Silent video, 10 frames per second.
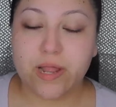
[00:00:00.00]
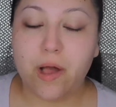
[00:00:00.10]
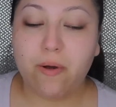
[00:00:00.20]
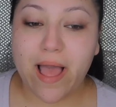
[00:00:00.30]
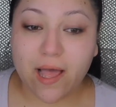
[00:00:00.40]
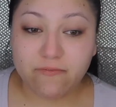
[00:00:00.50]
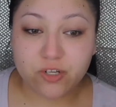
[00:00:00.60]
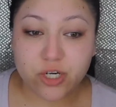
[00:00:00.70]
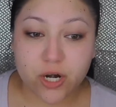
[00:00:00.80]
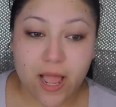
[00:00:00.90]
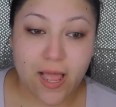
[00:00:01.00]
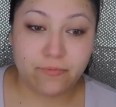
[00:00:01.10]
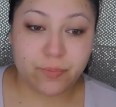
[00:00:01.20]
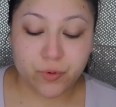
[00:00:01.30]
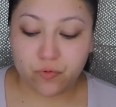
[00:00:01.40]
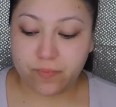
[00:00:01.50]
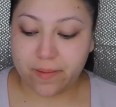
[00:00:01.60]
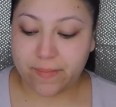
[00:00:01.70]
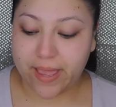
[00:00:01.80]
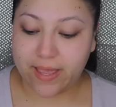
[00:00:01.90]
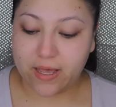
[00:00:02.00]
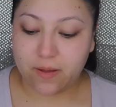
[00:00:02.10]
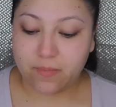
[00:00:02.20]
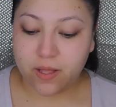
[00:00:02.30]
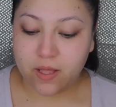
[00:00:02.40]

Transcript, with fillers: now after I remove my makeup,